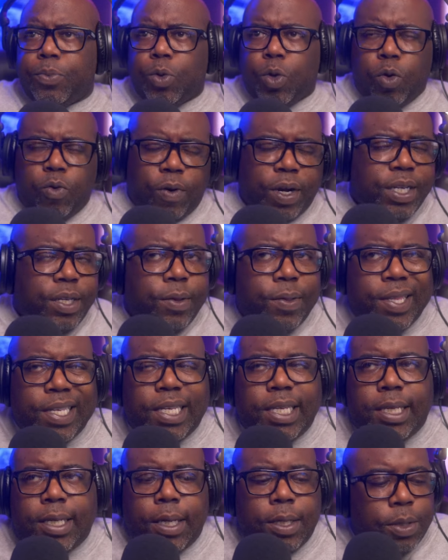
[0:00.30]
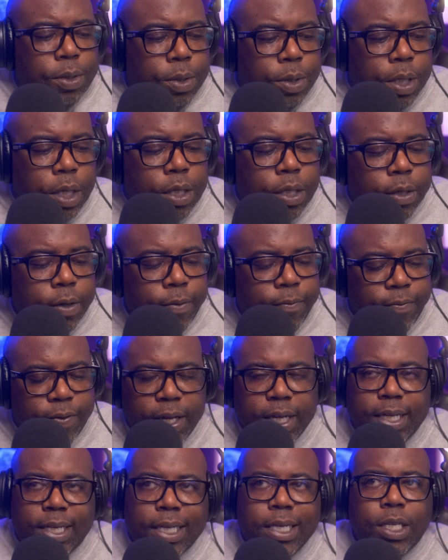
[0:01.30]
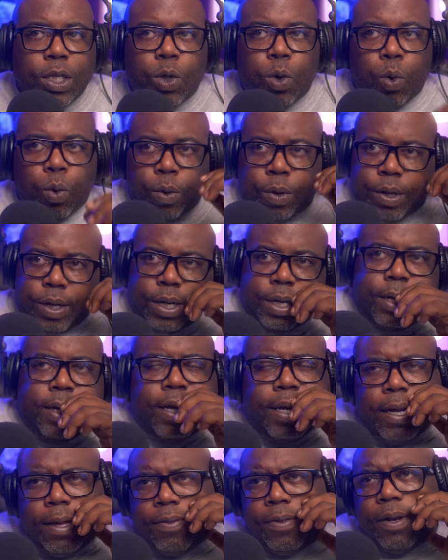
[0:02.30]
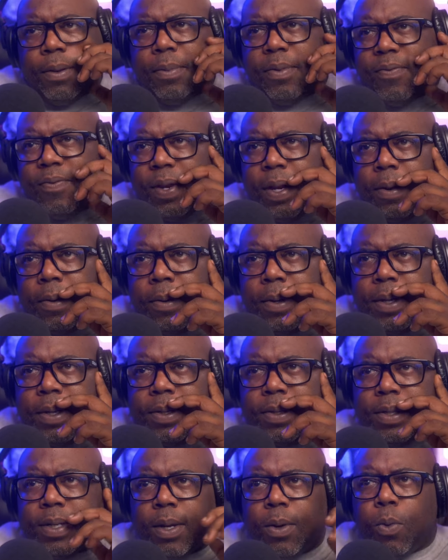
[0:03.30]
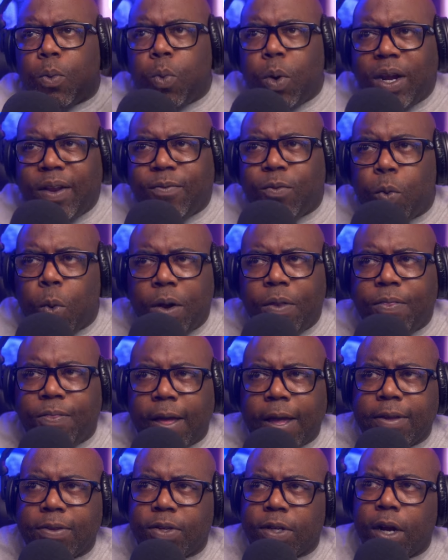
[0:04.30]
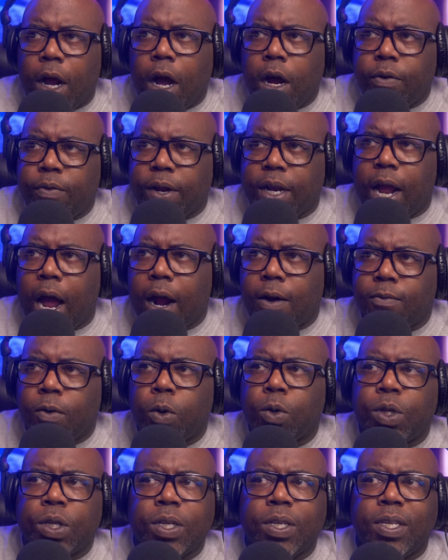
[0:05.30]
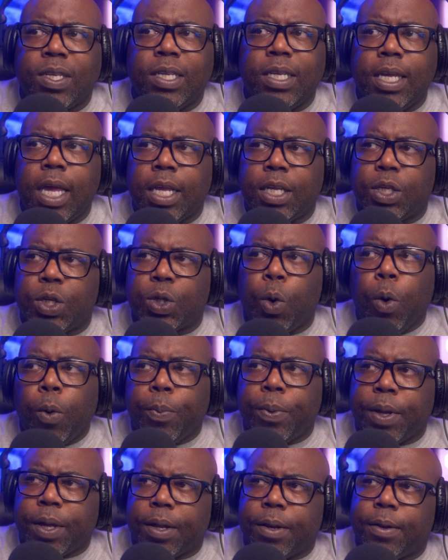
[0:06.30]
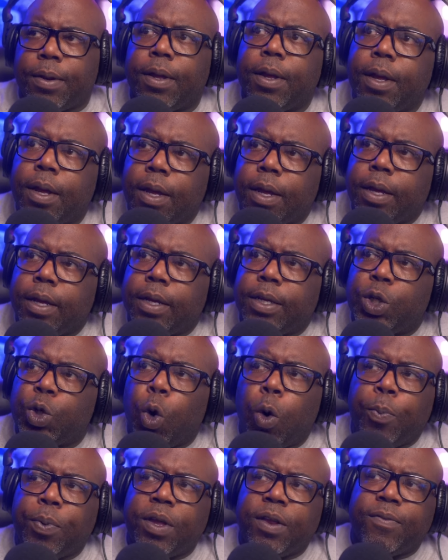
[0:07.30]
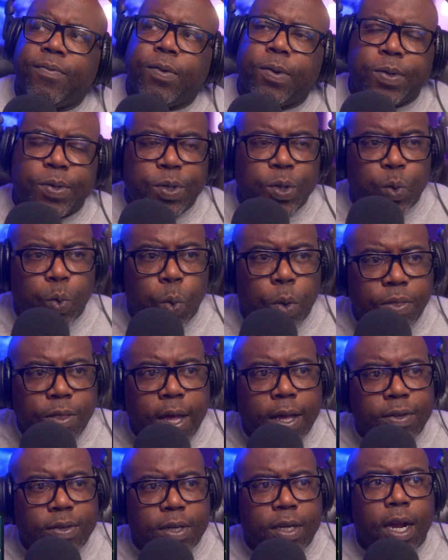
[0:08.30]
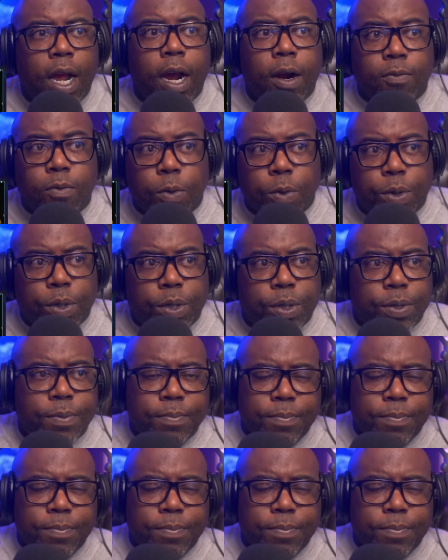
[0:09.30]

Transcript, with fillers: Alright, so this is a suggestion via Discord. Uh, the name of the video is, uh, what if one thousand hungry cockroaches see a scorpion? Scorpion versus one thousand cockroaches.